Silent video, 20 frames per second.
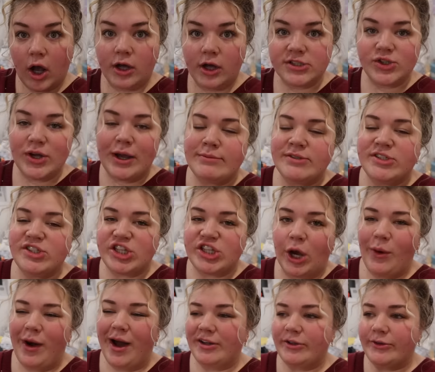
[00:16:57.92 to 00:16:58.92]
Also, I'm
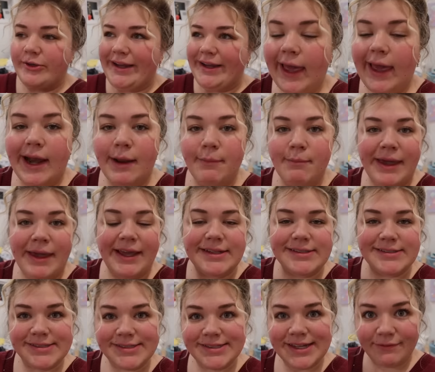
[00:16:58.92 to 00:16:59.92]
so hungry and I'm
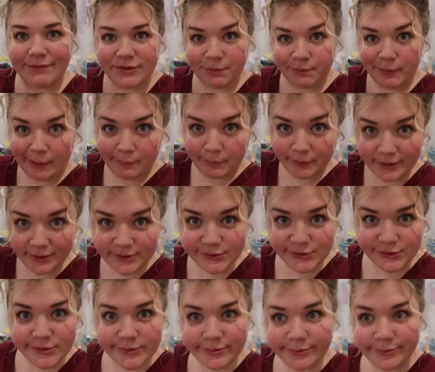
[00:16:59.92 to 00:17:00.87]
making stuffed peppers.